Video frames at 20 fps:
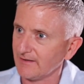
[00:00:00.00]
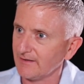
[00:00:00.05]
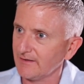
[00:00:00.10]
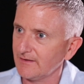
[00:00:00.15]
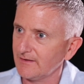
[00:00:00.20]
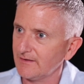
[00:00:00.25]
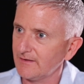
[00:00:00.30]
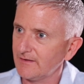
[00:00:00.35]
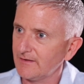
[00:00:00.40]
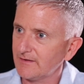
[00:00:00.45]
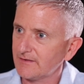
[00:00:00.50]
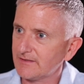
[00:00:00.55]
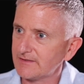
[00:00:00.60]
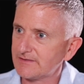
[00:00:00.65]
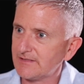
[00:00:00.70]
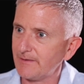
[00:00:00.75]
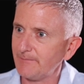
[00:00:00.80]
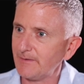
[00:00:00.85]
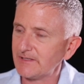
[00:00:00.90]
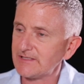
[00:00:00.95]
Yeah.
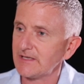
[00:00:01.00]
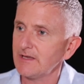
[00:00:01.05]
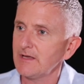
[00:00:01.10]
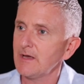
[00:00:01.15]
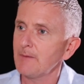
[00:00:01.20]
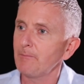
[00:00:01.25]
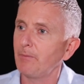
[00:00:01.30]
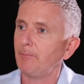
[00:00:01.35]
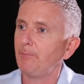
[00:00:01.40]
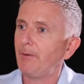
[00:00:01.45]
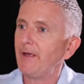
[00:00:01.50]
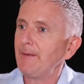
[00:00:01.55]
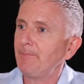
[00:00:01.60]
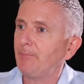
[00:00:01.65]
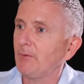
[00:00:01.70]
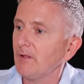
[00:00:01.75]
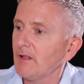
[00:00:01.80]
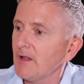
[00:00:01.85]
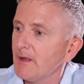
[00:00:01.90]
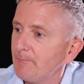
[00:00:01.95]
Because that makes sense. Yeah,
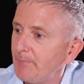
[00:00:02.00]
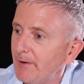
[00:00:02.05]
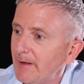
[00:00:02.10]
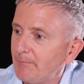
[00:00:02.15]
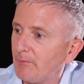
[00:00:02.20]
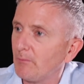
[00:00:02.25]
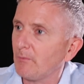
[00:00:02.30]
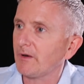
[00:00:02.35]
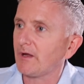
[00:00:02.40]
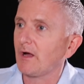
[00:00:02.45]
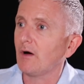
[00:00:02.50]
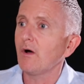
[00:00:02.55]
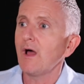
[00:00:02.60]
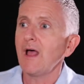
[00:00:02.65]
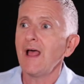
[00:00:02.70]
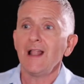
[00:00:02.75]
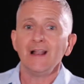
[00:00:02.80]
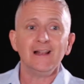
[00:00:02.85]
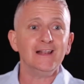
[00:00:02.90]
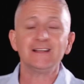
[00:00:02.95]
but people want to go,
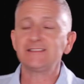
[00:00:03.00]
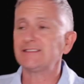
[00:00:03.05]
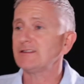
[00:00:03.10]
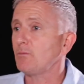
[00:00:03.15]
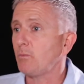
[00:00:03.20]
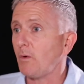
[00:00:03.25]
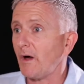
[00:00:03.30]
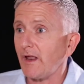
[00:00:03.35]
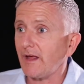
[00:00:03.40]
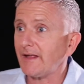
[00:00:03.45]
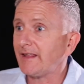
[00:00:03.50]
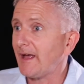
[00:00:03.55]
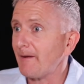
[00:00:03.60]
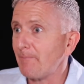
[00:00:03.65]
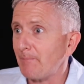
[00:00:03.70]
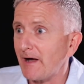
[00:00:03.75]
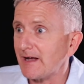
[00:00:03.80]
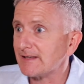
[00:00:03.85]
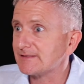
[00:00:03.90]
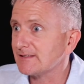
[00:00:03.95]
listen, when I
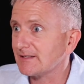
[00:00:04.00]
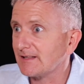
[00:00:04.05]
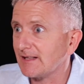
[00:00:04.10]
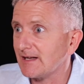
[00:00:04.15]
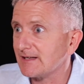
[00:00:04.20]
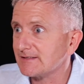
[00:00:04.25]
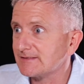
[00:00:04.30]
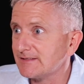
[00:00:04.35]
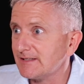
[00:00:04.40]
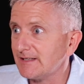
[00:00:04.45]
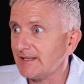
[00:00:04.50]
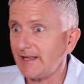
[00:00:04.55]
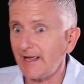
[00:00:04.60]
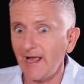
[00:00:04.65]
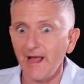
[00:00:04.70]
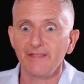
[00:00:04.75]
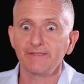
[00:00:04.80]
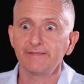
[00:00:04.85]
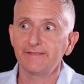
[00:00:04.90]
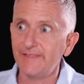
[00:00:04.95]
get past the glass
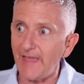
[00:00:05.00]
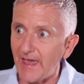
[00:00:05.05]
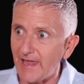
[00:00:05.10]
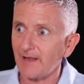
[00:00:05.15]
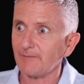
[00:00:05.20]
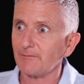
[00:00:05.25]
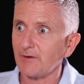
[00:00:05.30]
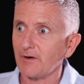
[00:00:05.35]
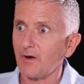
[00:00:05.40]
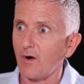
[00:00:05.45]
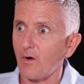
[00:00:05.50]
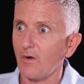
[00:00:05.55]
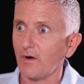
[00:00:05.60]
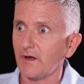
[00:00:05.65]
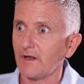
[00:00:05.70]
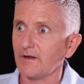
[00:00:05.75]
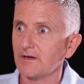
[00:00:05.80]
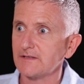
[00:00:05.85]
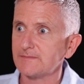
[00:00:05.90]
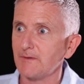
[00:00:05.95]
ceiling, then I'm going to
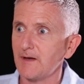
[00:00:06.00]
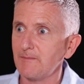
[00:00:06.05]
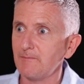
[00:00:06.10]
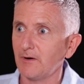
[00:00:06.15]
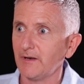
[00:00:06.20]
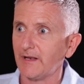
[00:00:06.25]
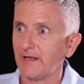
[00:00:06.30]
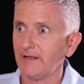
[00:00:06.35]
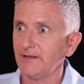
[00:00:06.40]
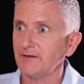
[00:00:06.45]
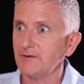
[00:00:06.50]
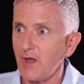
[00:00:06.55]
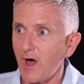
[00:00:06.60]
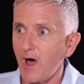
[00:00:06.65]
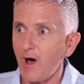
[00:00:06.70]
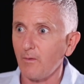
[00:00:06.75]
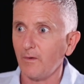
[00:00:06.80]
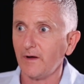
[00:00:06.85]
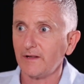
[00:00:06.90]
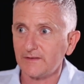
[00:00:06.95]
organize my money.
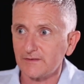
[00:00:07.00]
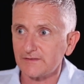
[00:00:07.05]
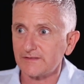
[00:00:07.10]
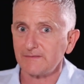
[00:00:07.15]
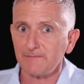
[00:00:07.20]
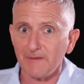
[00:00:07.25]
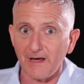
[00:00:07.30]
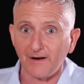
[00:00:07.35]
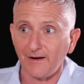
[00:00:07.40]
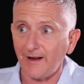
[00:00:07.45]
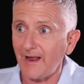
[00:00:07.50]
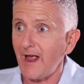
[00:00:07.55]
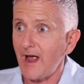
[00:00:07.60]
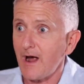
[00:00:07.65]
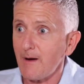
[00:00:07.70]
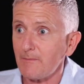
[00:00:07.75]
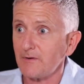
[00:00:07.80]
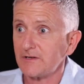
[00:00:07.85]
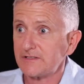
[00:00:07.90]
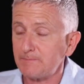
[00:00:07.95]
No, it doesn't matter
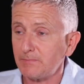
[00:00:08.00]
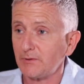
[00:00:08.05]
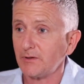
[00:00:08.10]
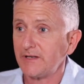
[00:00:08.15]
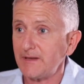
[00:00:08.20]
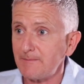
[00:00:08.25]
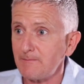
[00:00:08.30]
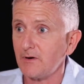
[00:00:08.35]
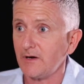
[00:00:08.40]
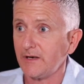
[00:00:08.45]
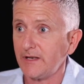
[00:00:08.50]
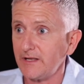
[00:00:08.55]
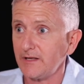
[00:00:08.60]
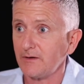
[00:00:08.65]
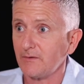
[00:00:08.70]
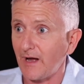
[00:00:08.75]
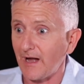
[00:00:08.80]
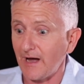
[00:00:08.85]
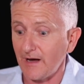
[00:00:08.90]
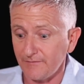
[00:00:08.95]
how much bloody money
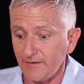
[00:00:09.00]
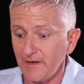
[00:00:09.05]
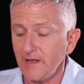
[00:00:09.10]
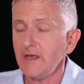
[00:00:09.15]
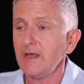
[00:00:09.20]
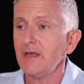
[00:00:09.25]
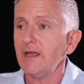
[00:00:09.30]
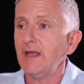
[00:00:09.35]
you have.